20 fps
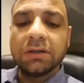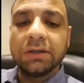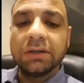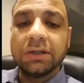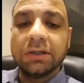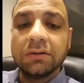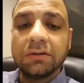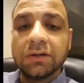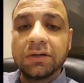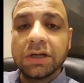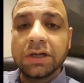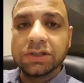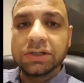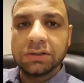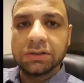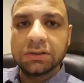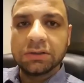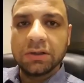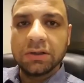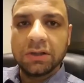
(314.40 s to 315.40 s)

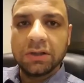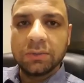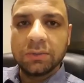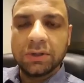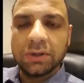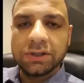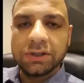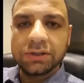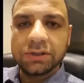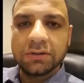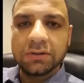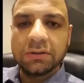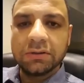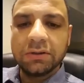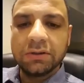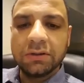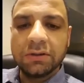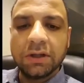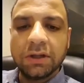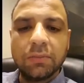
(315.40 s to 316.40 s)
international collaboration,
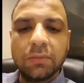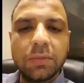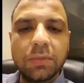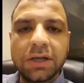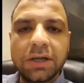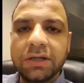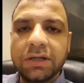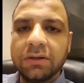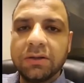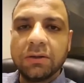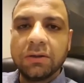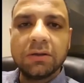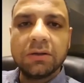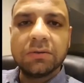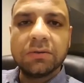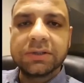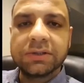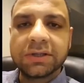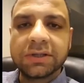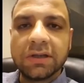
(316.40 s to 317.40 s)
and money
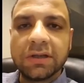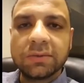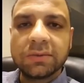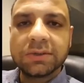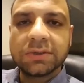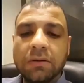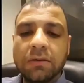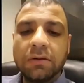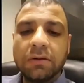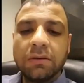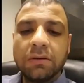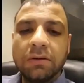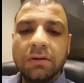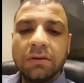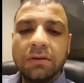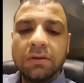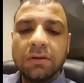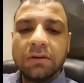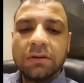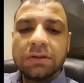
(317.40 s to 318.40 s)
always helps.
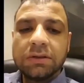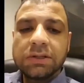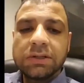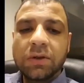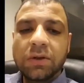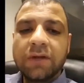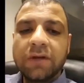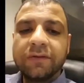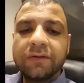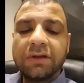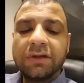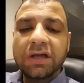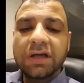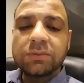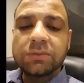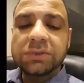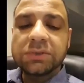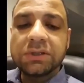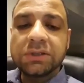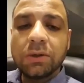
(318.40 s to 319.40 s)
So
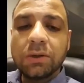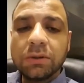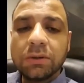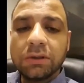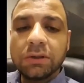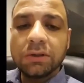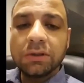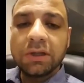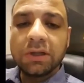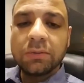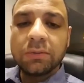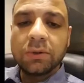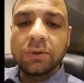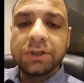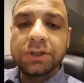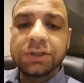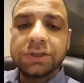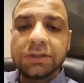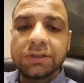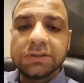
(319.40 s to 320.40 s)
oftentimes local
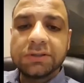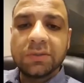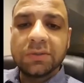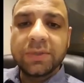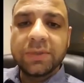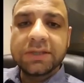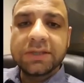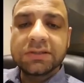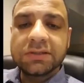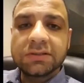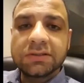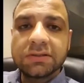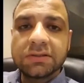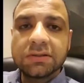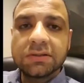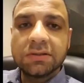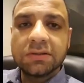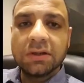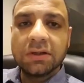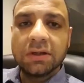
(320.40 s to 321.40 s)
collaboration is the best
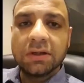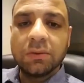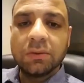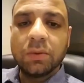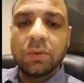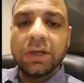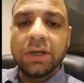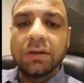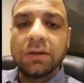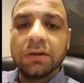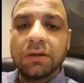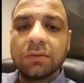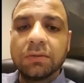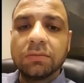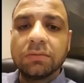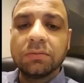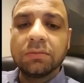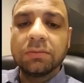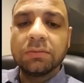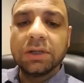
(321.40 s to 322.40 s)
way to
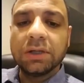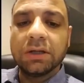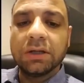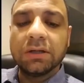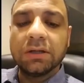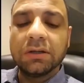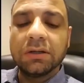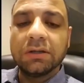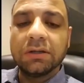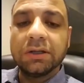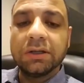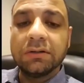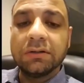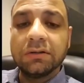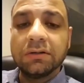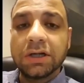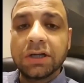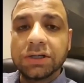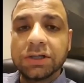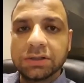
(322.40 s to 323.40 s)

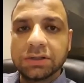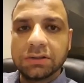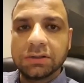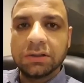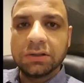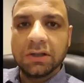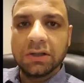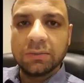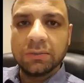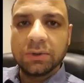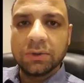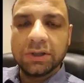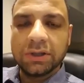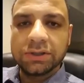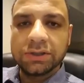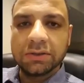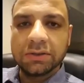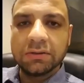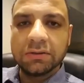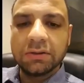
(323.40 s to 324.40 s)
international
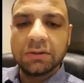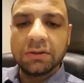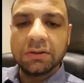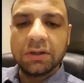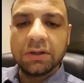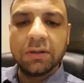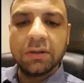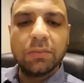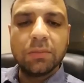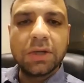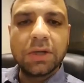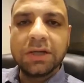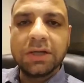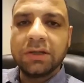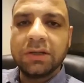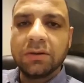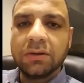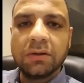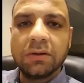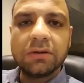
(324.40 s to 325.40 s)
collaboration, and
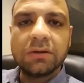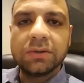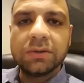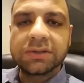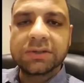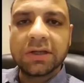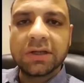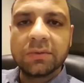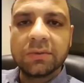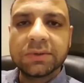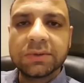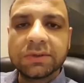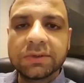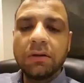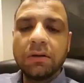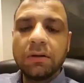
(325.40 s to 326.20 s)
money always helps.